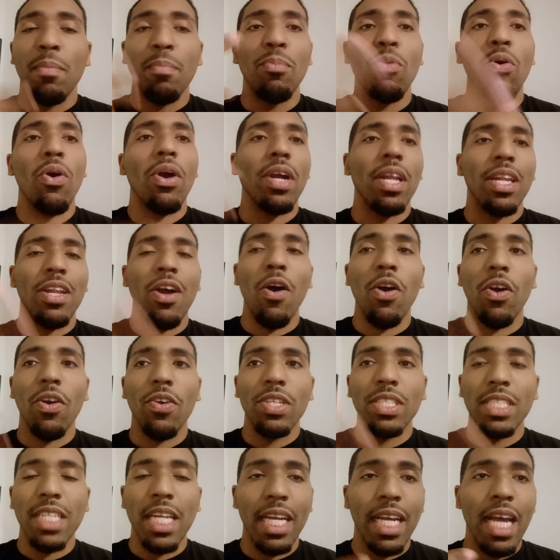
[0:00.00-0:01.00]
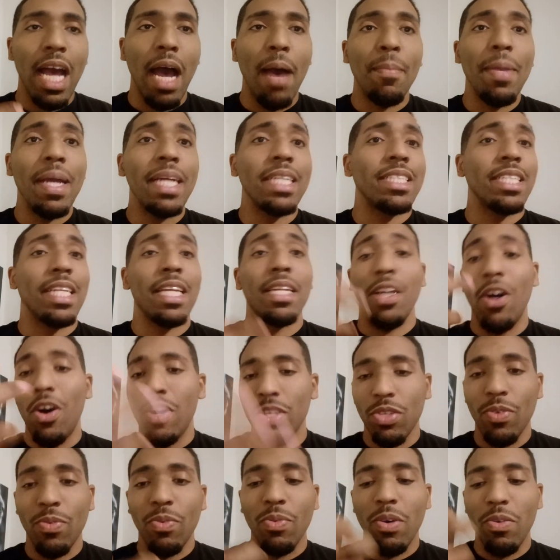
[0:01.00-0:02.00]
more longer extended combinations, and
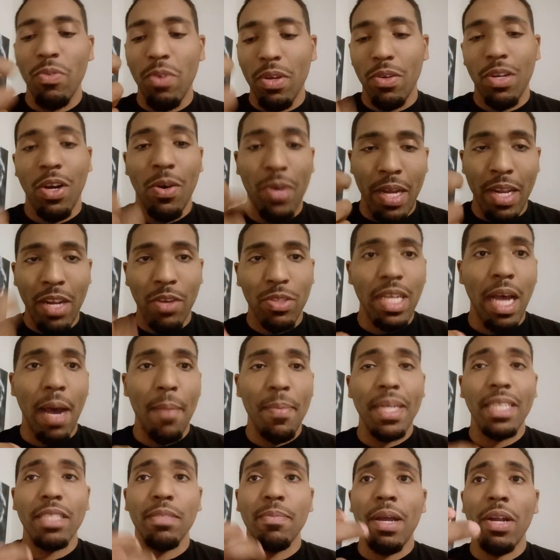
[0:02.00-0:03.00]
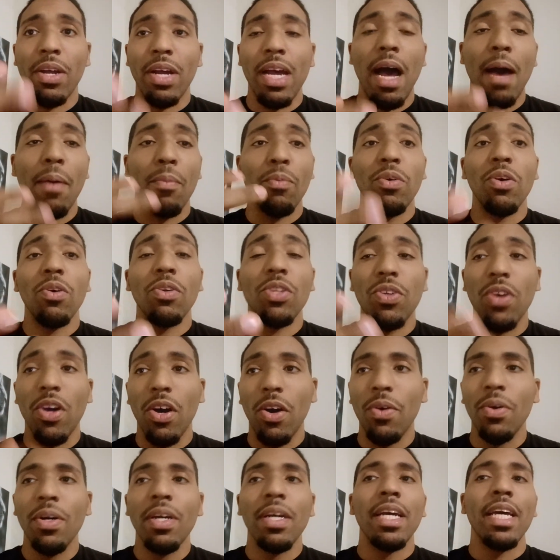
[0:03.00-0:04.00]
also in those combinations, Manel Kape will
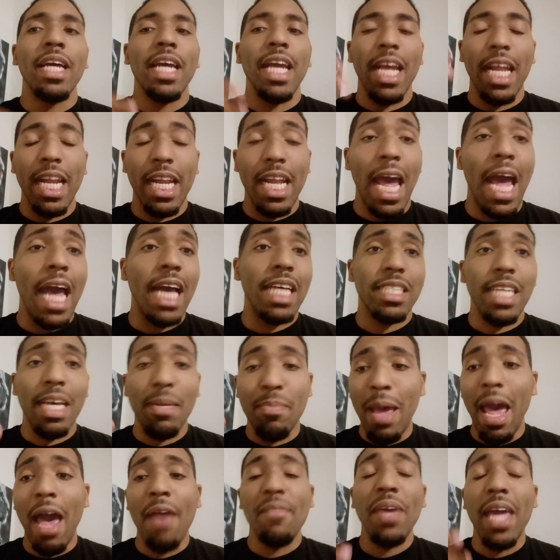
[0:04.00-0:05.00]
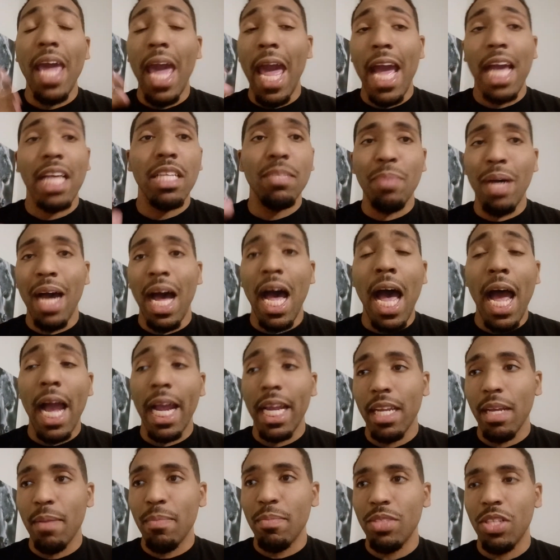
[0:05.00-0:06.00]
draw. It has heavy hands
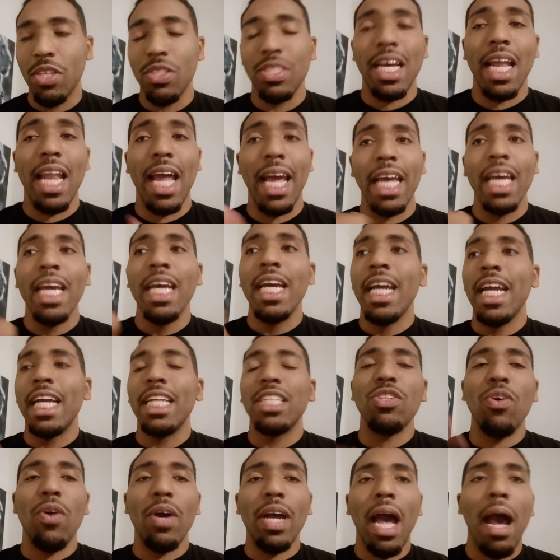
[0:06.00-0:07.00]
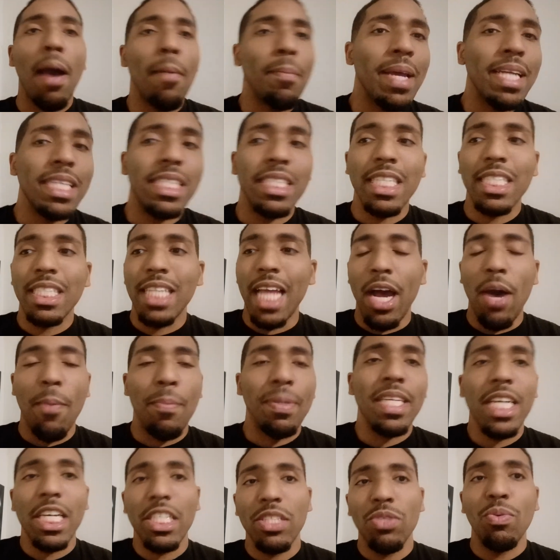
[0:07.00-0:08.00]
behind them. So it's not like he's doing a combination just like, I'm
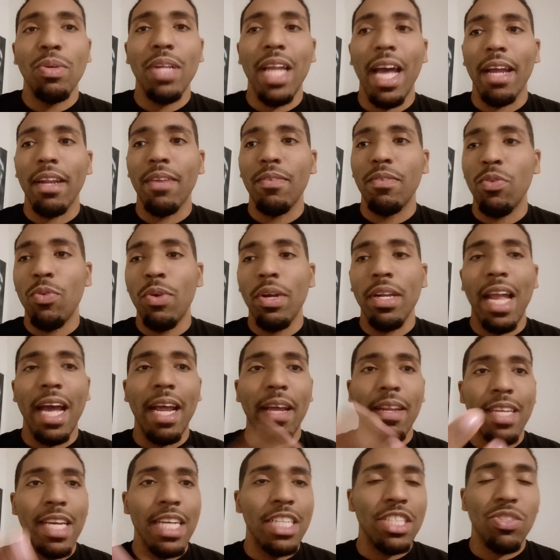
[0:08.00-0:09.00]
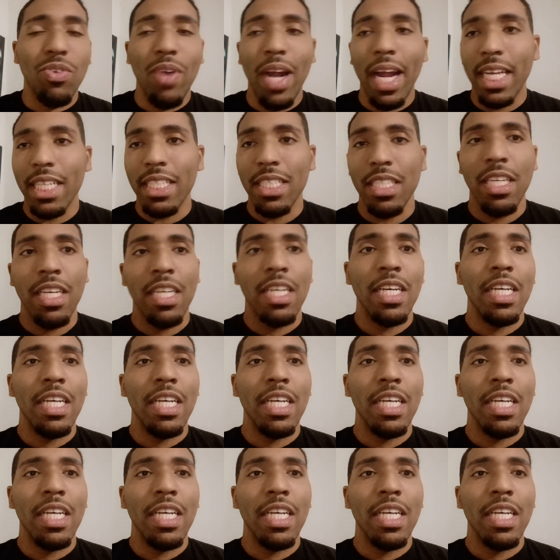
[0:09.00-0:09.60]
going to touch you with like 20, like 10 strikes.